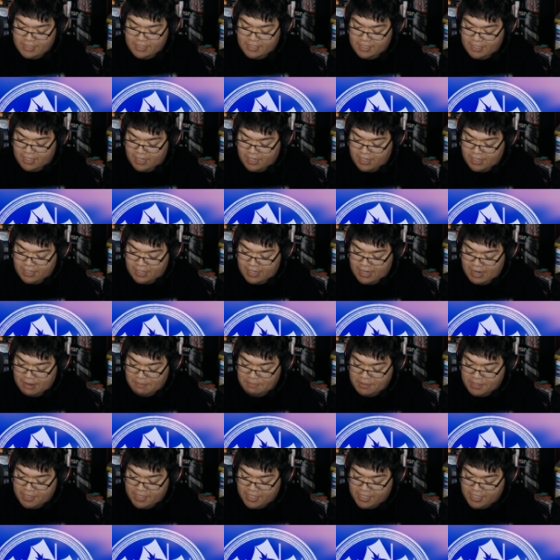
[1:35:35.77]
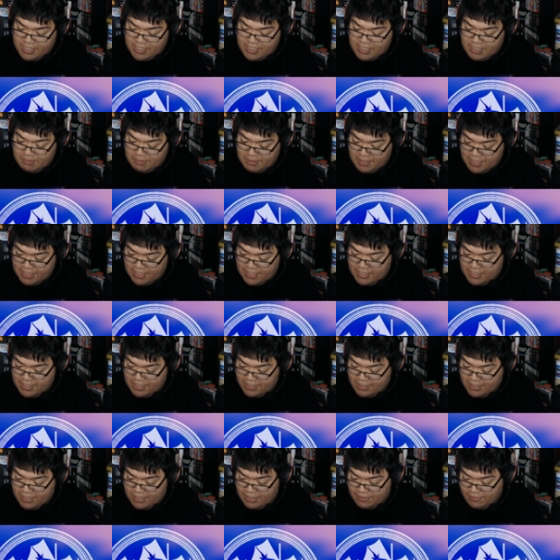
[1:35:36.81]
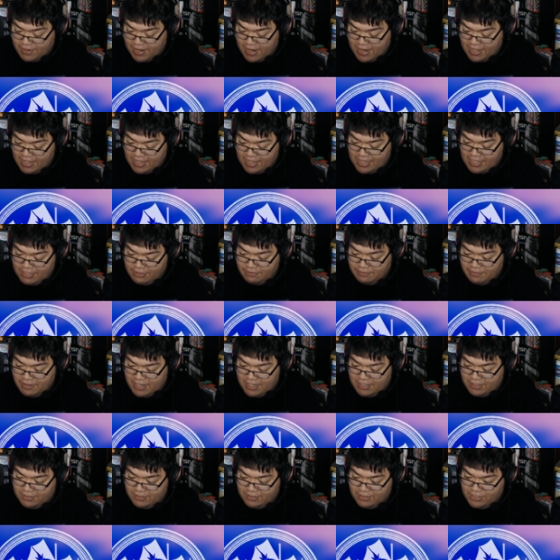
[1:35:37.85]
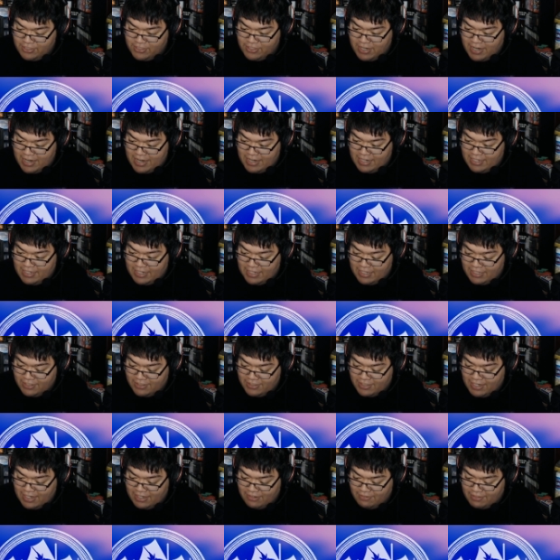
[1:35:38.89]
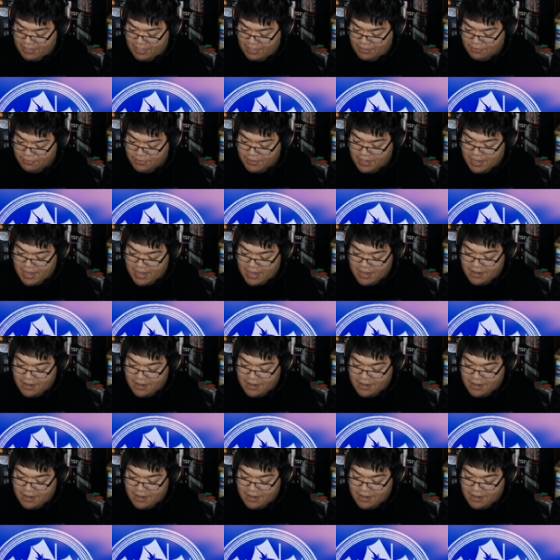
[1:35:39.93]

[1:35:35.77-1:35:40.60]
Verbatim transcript: RIPs, but you know, at the very least, we might as well try and not go down without a fight.